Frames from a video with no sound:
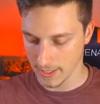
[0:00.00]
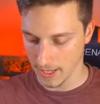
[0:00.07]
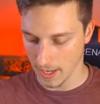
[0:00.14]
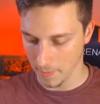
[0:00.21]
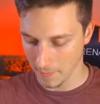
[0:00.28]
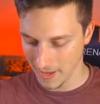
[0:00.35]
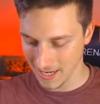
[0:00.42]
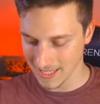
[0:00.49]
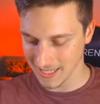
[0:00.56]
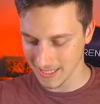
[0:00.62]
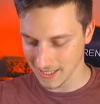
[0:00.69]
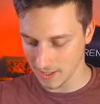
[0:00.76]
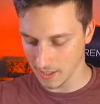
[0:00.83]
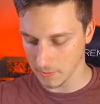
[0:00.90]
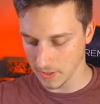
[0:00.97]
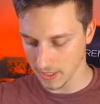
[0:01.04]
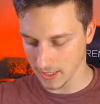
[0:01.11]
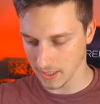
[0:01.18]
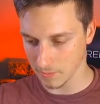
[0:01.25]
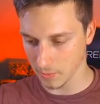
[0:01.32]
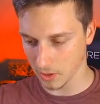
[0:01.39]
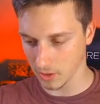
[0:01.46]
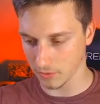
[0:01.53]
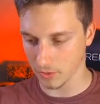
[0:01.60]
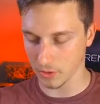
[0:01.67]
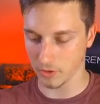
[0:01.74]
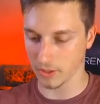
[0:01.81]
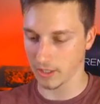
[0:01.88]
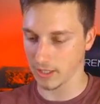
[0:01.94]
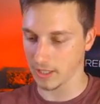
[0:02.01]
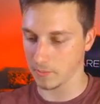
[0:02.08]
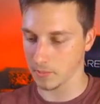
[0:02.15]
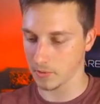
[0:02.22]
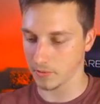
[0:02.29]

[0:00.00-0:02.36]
Amazing Time Ticket and Book of Lunar Eclipse